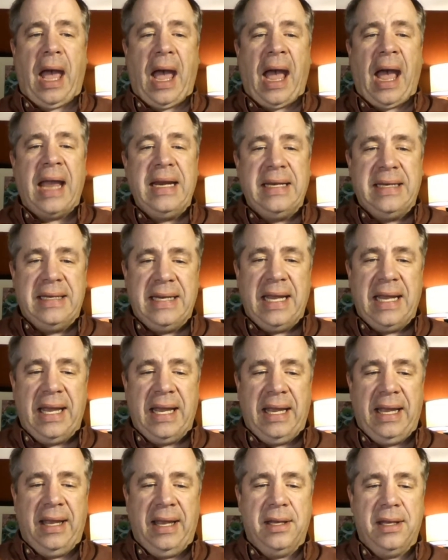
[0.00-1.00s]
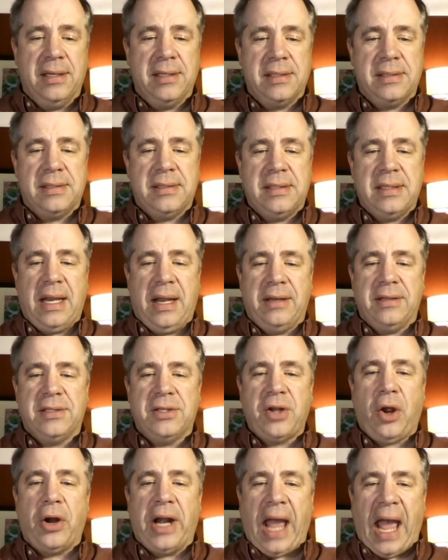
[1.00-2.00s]
idea is it
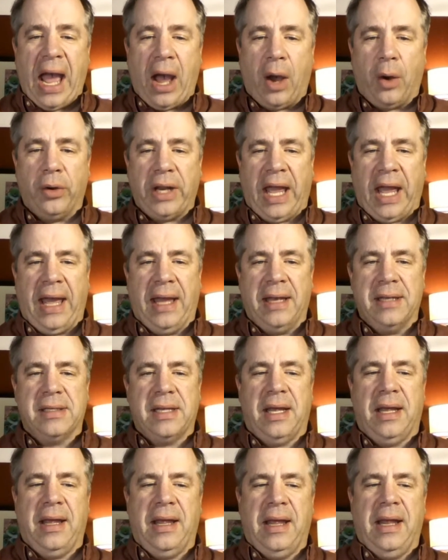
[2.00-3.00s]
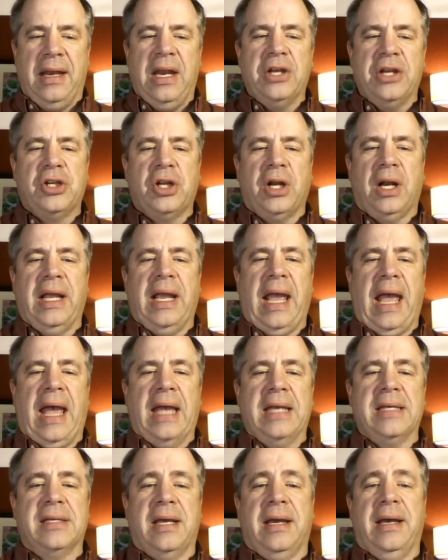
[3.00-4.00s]
started out as initially
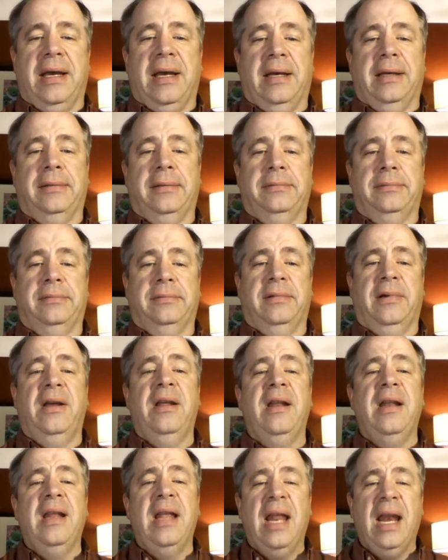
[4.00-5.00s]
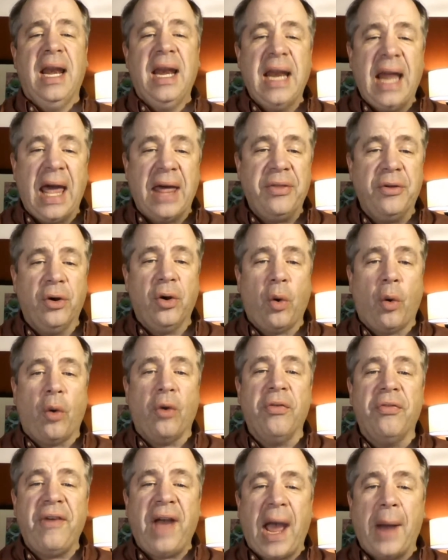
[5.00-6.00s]
as a leather or
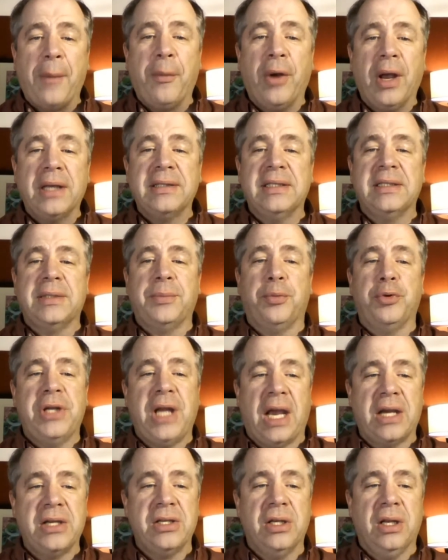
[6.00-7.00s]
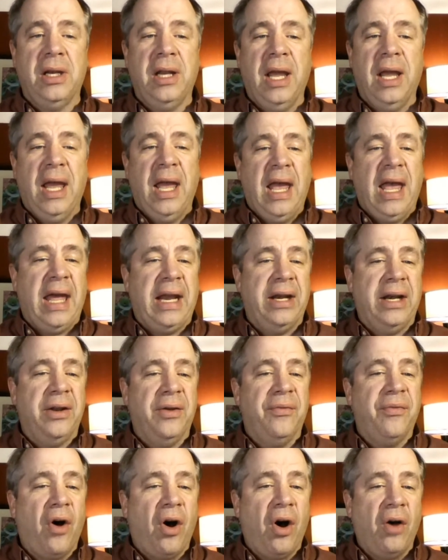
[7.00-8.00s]
fabrics as a protection, and it
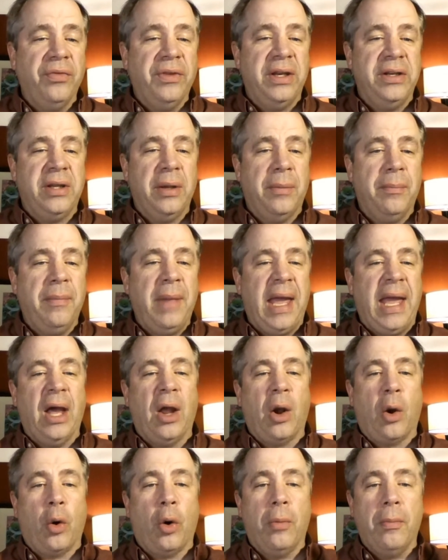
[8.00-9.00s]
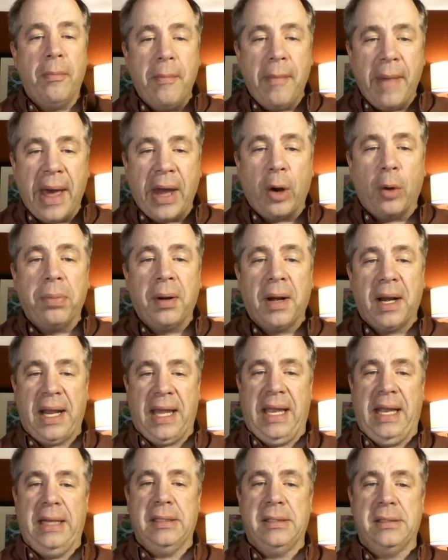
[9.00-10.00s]
evolved into mail or metal
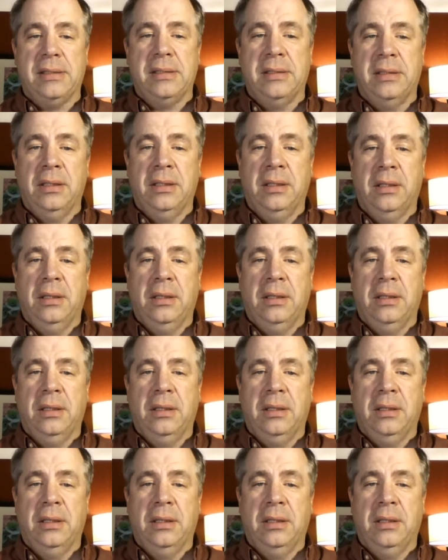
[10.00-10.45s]
plates.